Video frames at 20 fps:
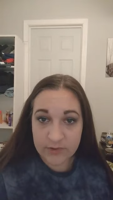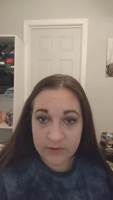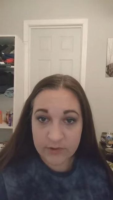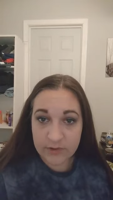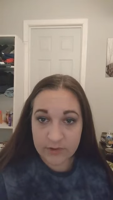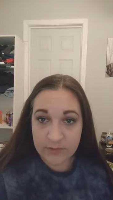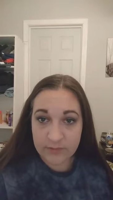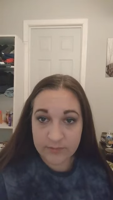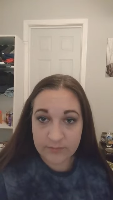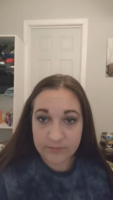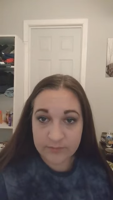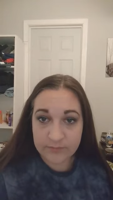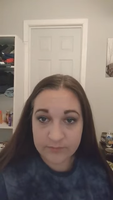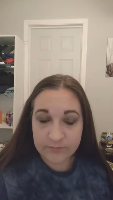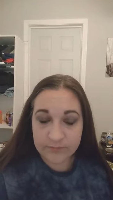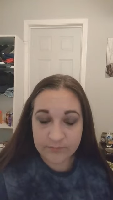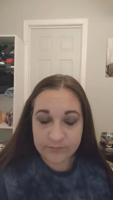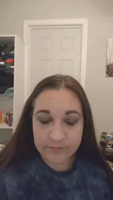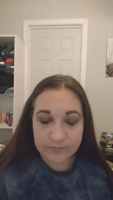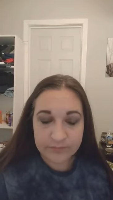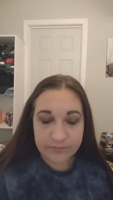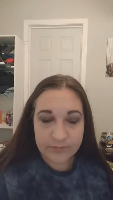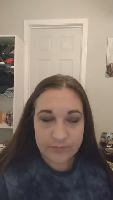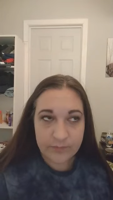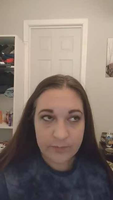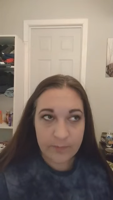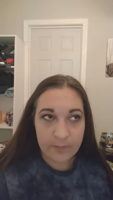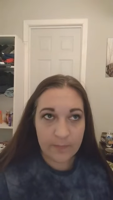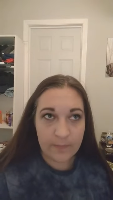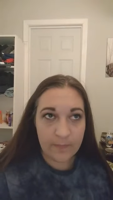
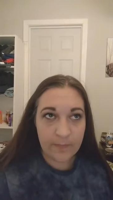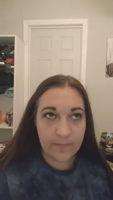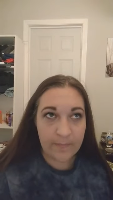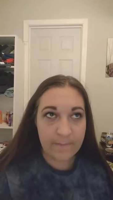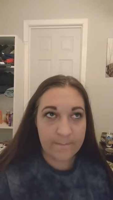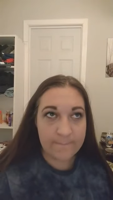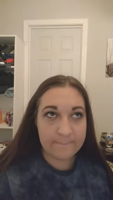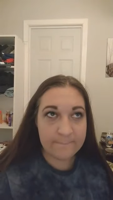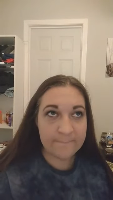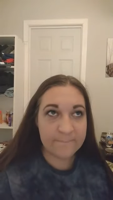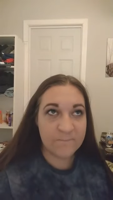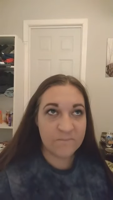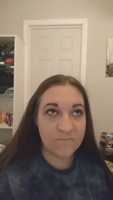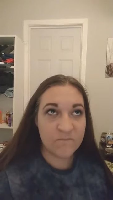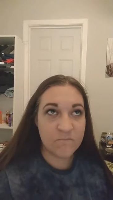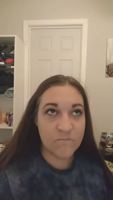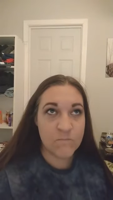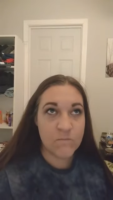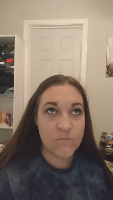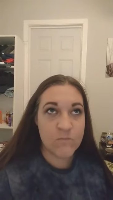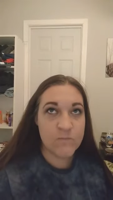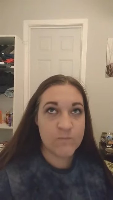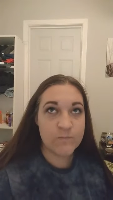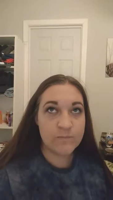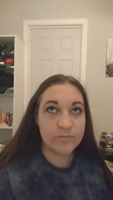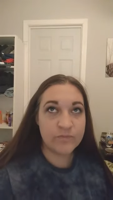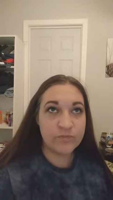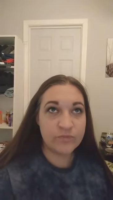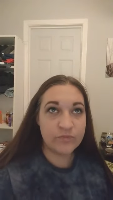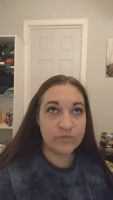
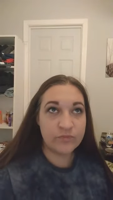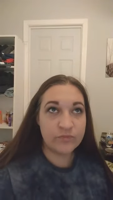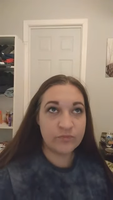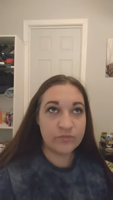[no speech]